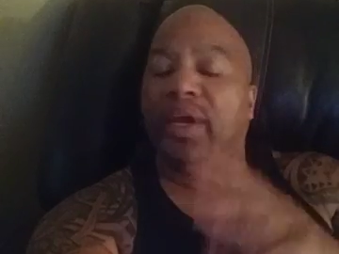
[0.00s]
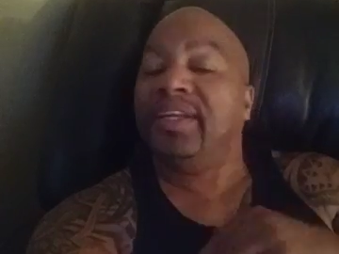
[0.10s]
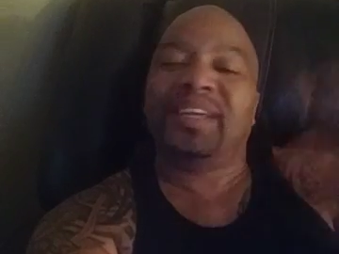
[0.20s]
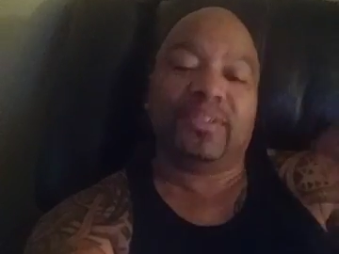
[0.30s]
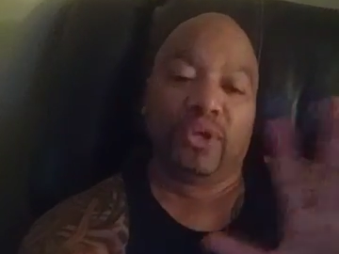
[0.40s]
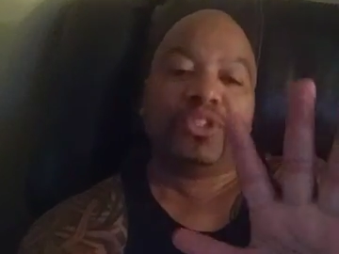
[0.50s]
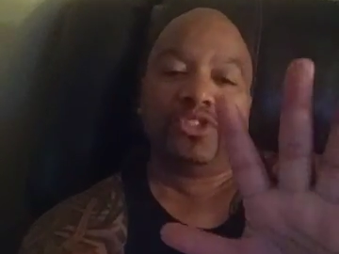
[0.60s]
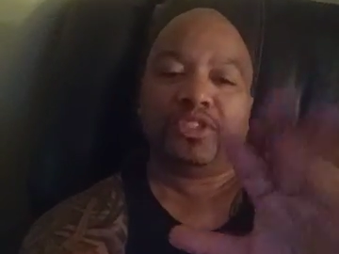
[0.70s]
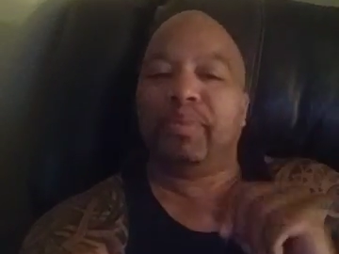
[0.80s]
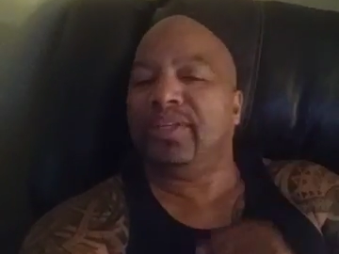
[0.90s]
And no
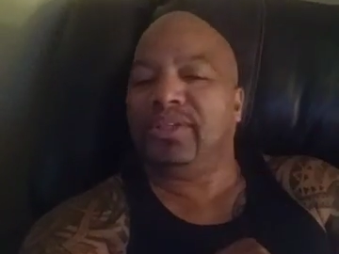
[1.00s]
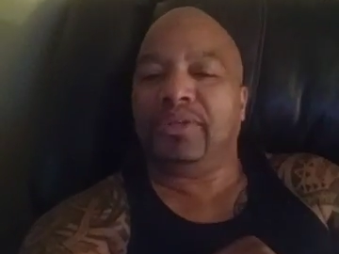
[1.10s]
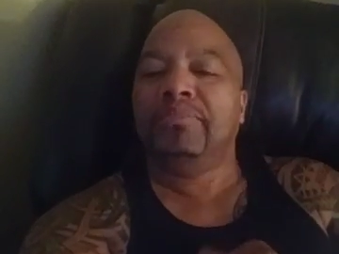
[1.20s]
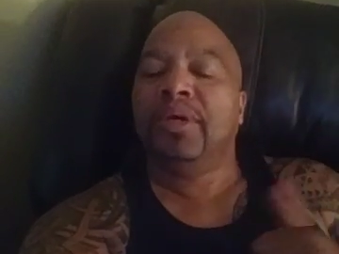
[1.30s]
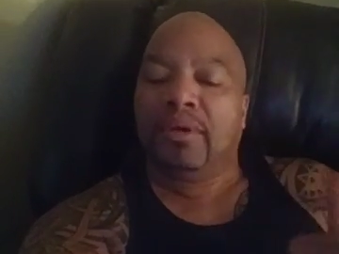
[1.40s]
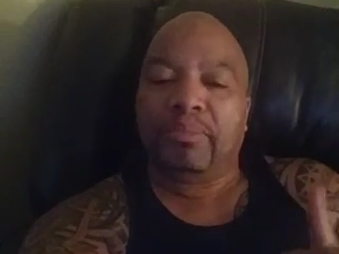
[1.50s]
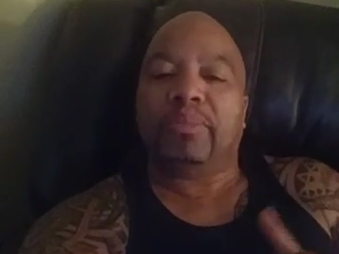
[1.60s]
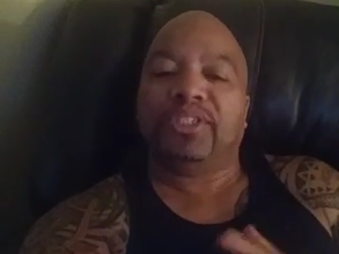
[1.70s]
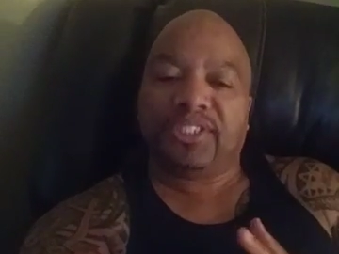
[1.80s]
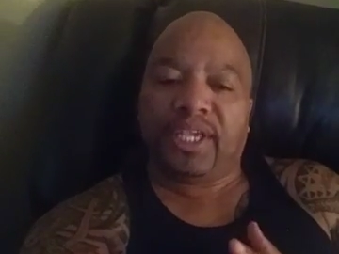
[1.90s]
disrespect to them, but
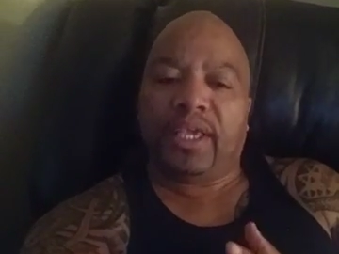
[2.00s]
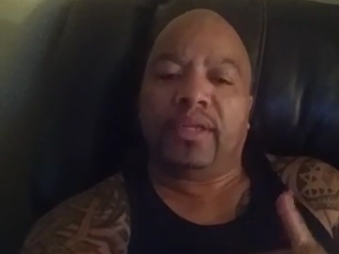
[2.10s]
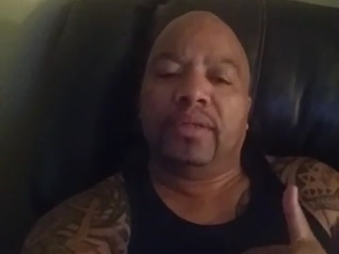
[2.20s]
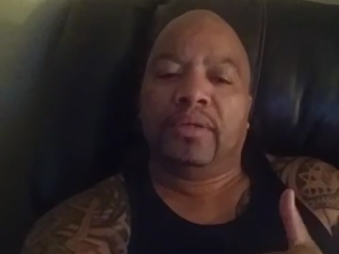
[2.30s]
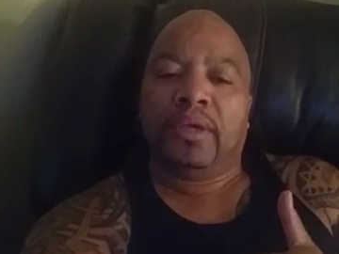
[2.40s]
I'm just saying.